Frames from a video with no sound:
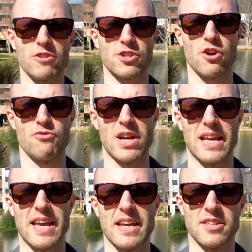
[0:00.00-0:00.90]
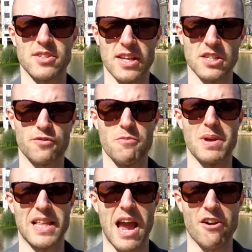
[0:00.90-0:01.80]
zone really is
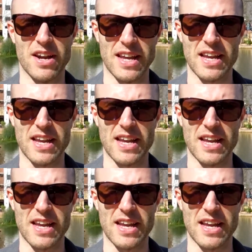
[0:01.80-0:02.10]
familiarity.